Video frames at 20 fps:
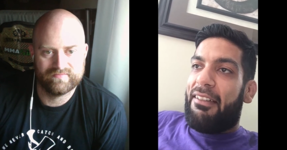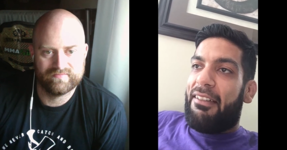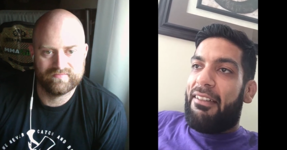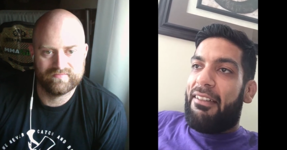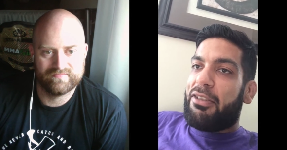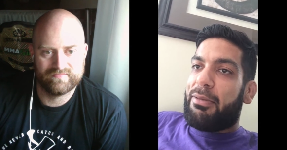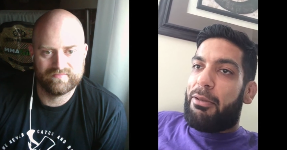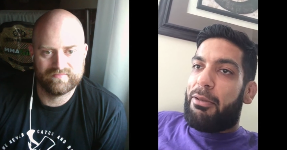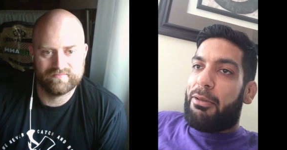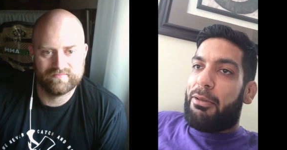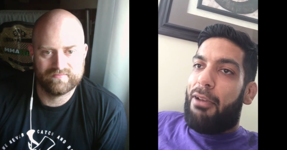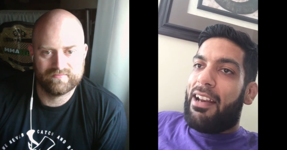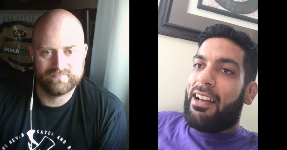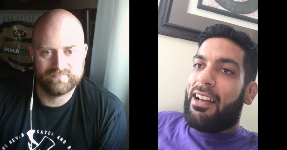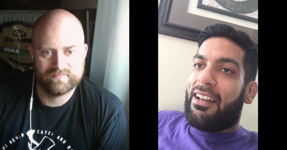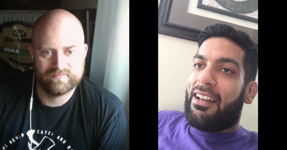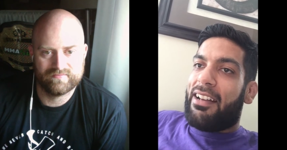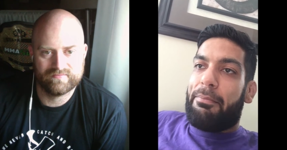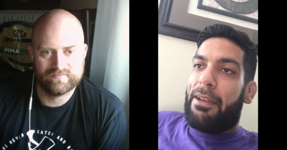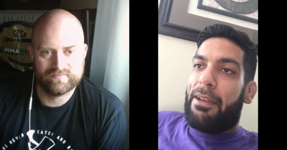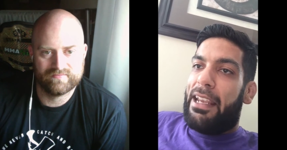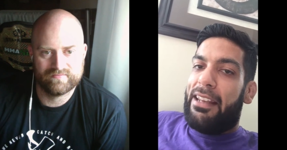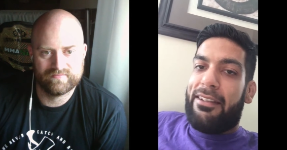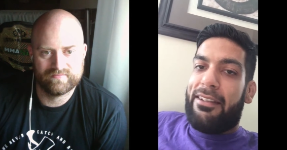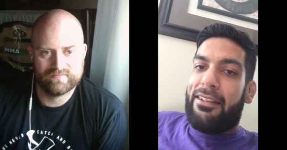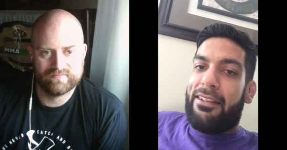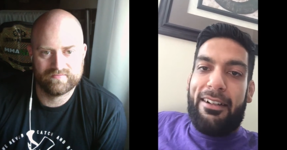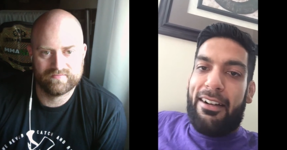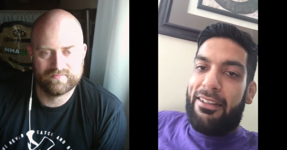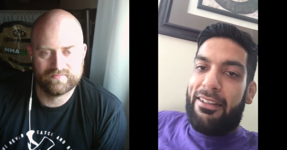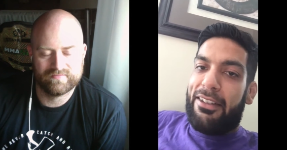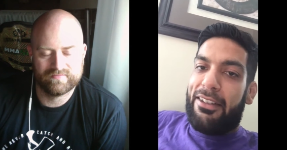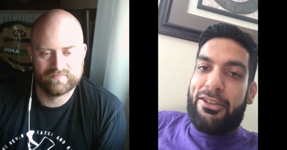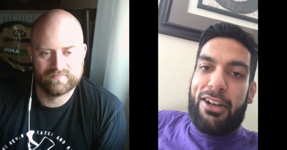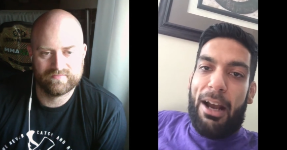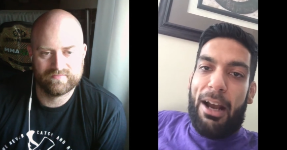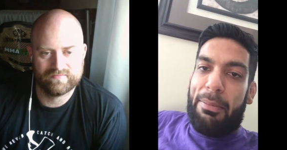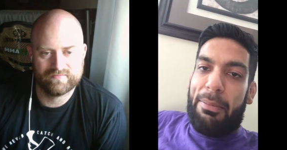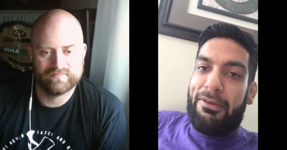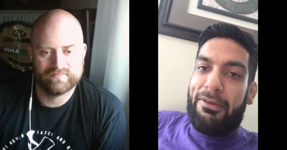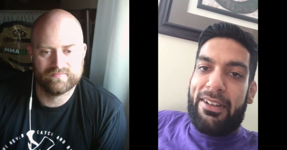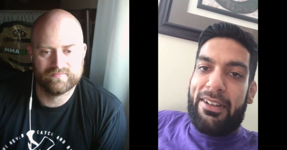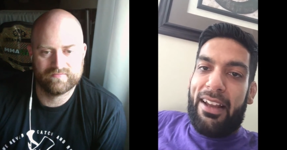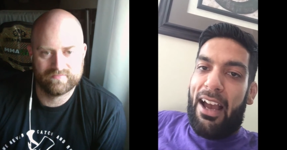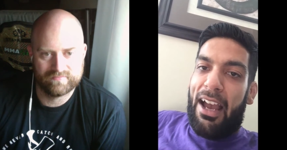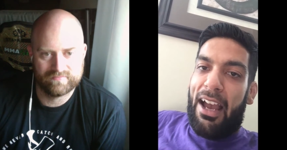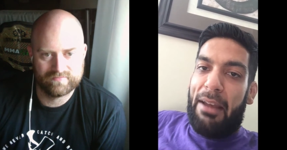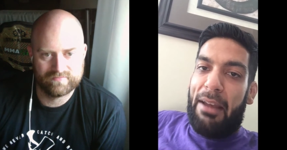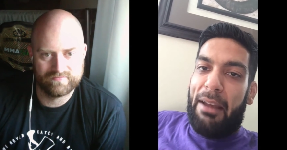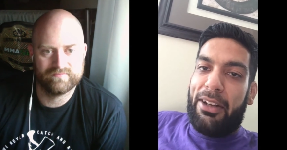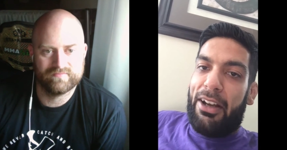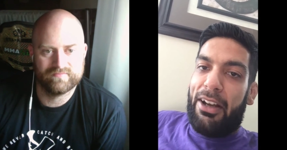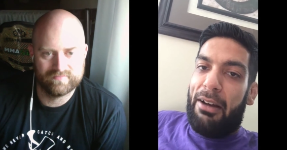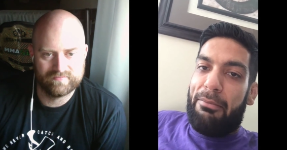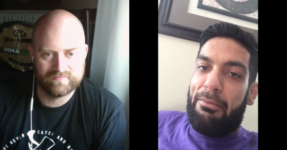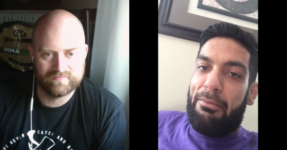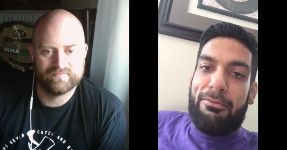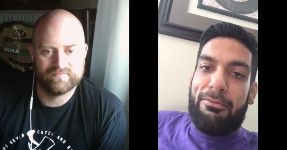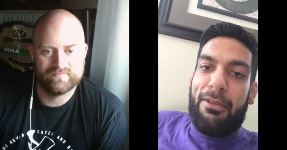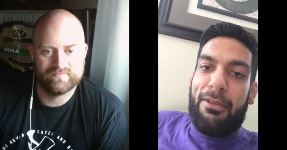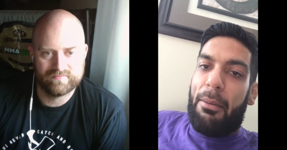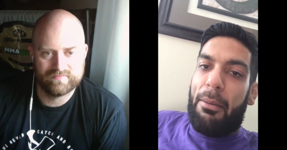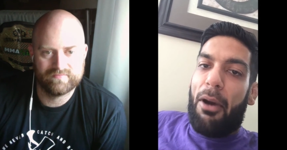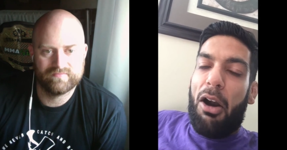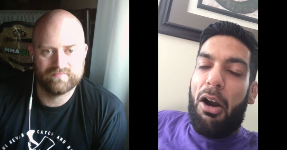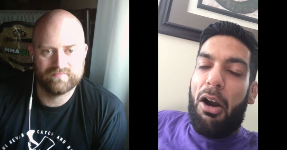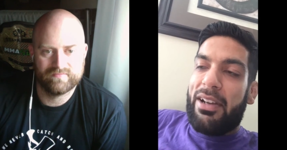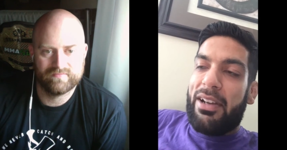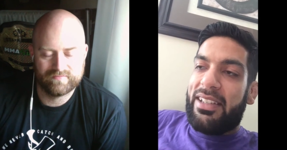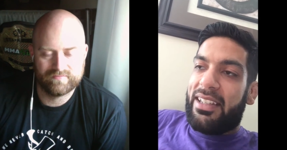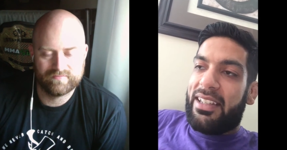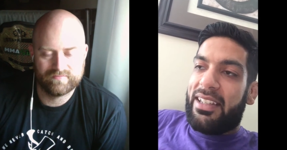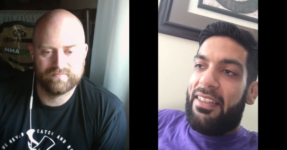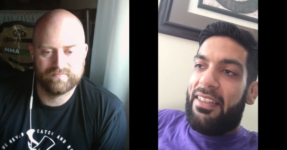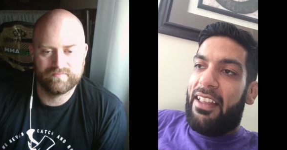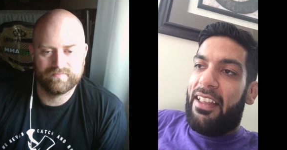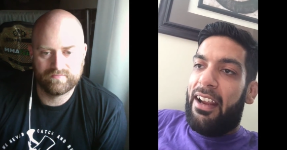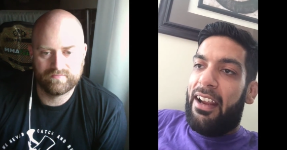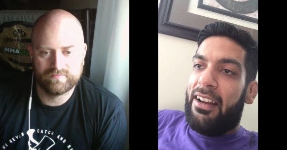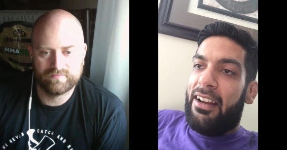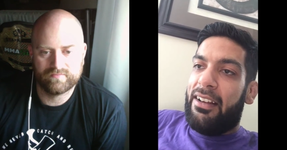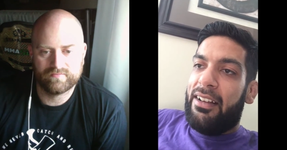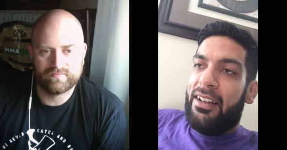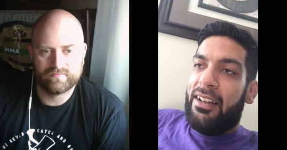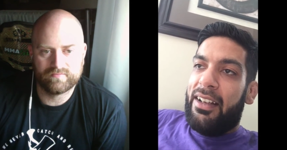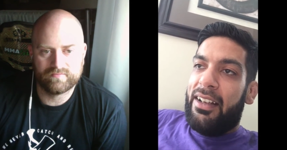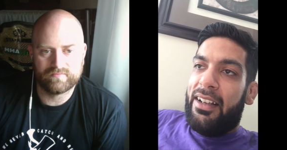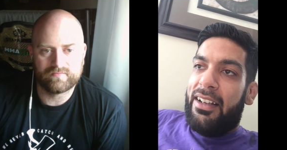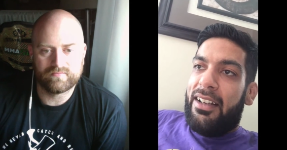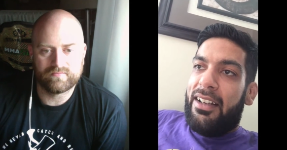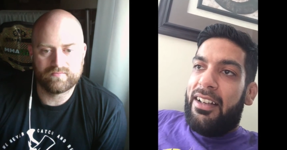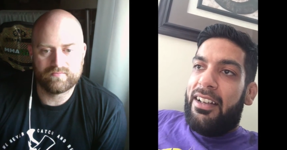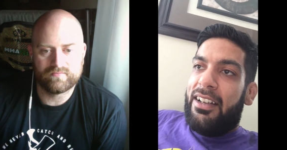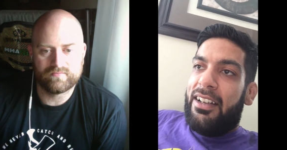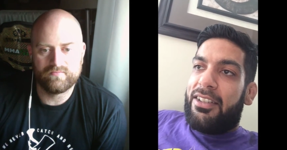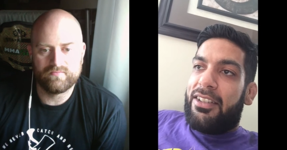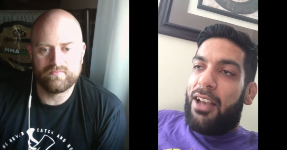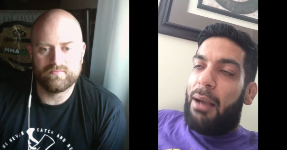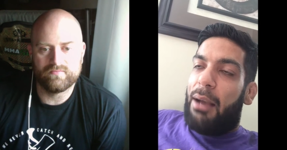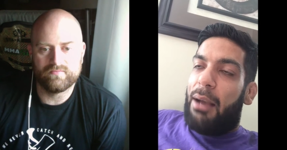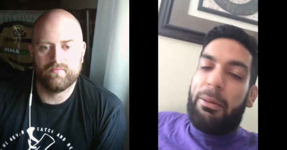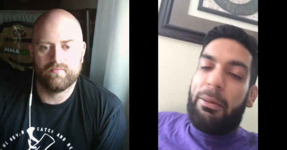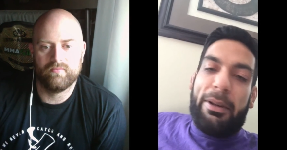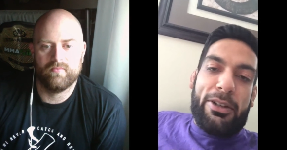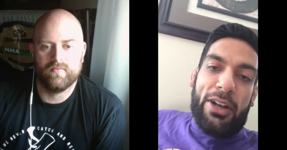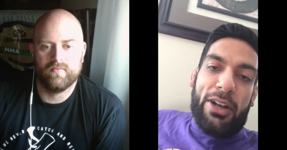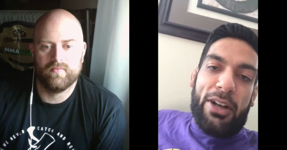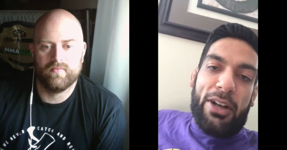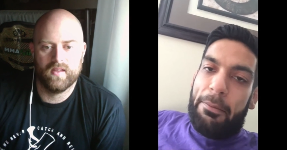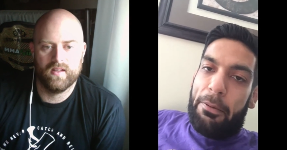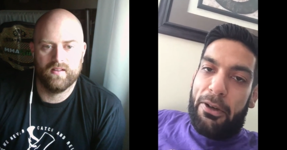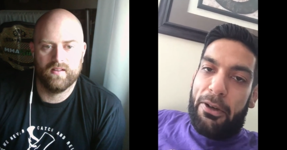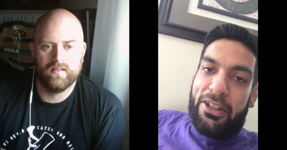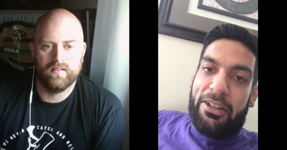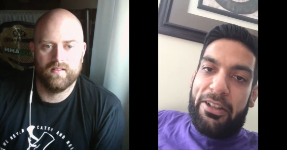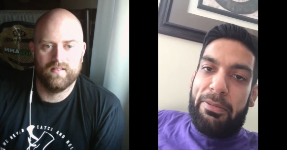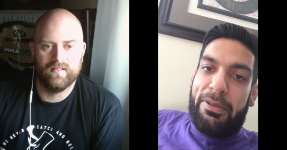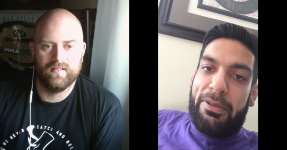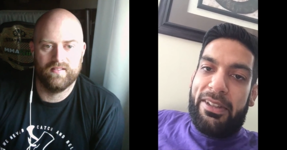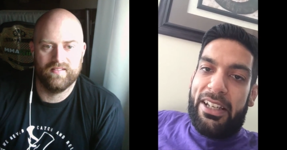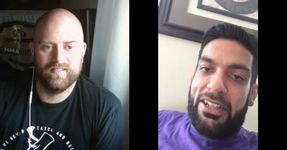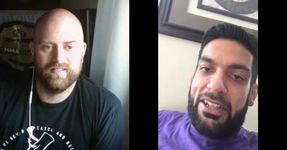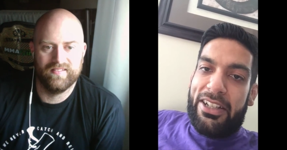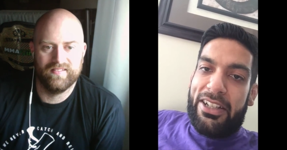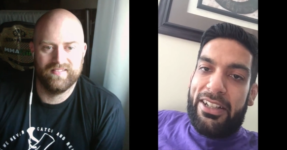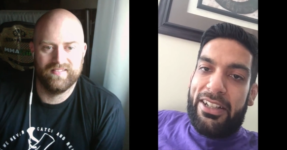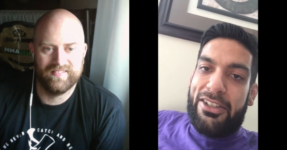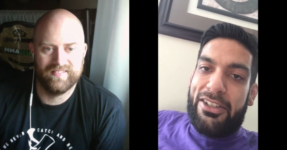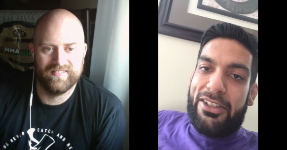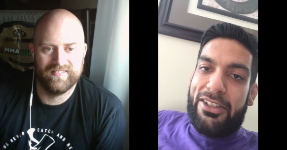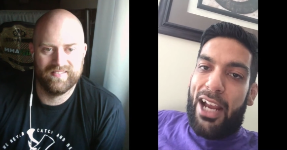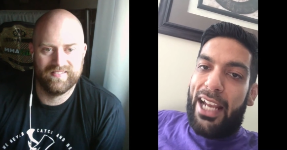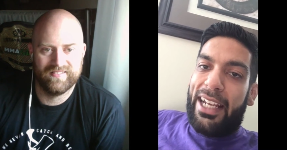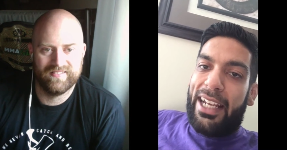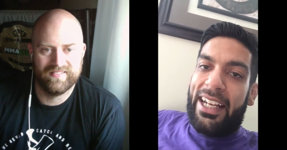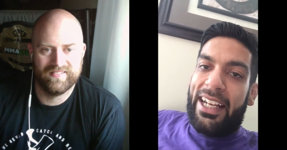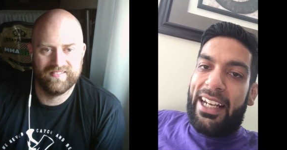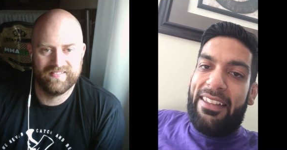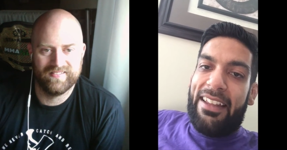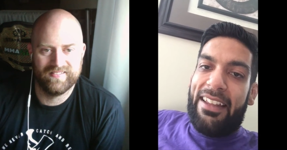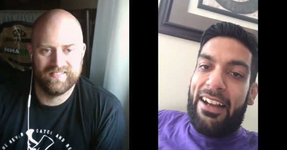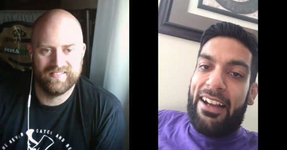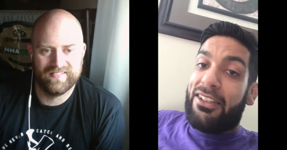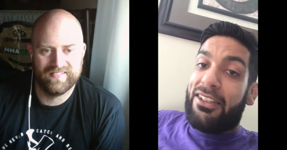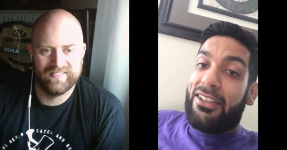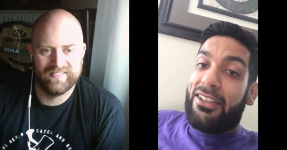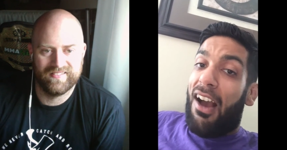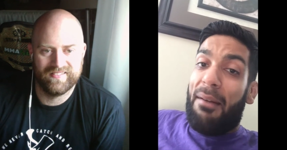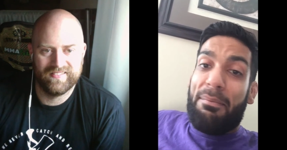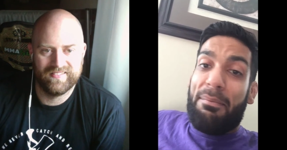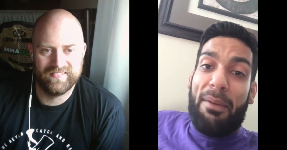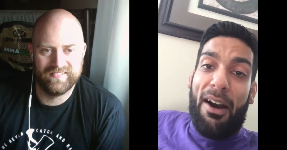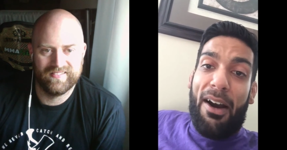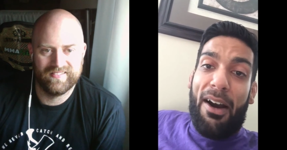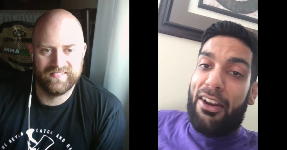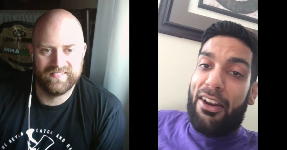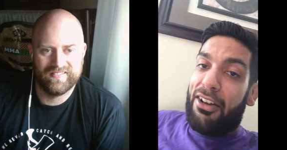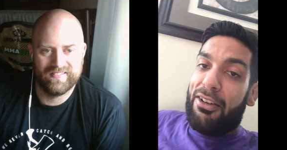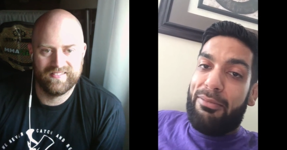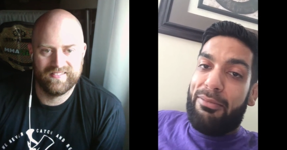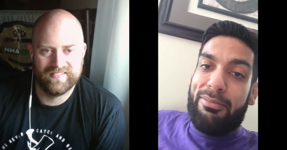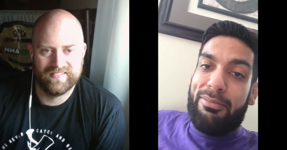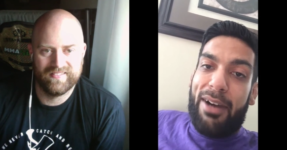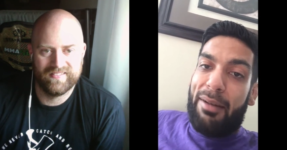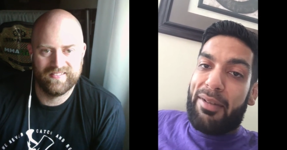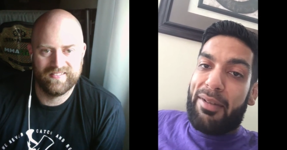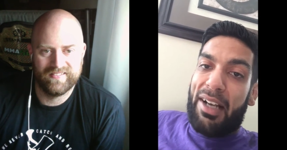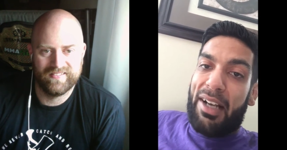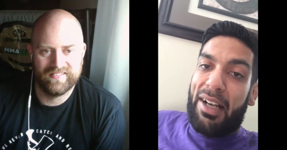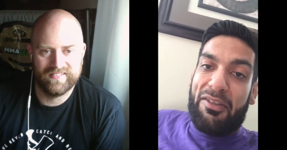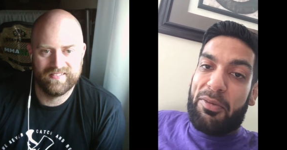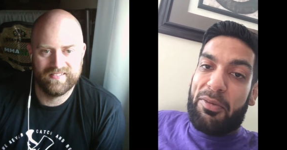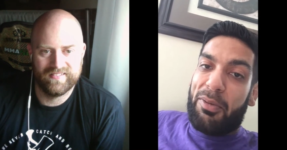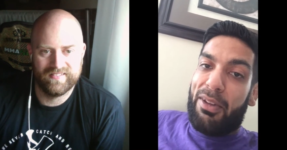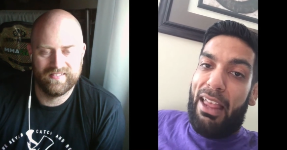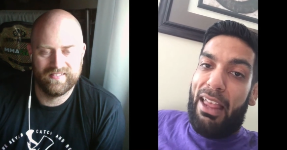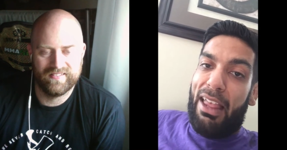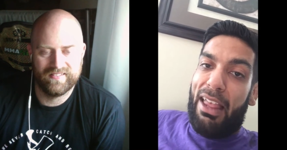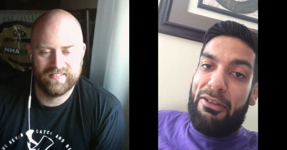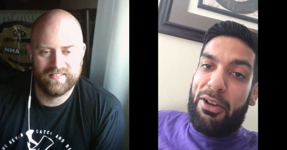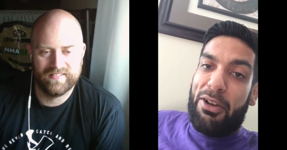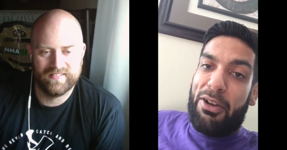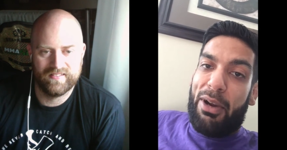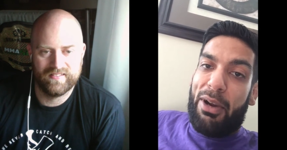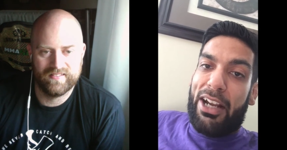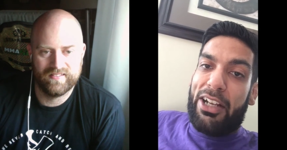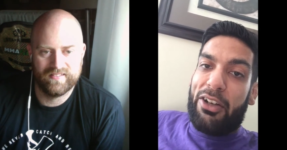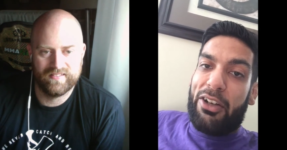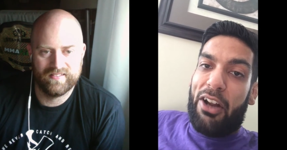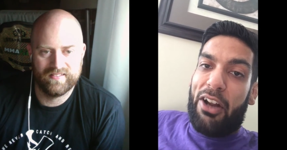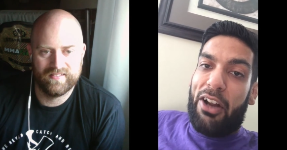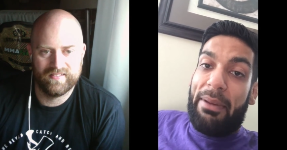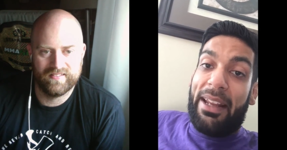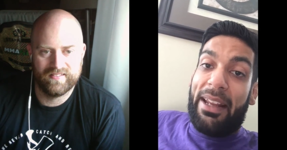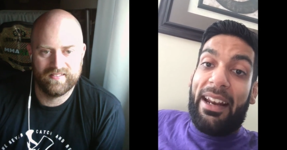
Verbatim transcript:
Speaker 1: I've always been ready to compete on the drop of a dime. You know, I'm I'm always in there so I'm going to be trying to push the positions, try and get in there, top, bottom. I'm comfortable everywhere, you know what I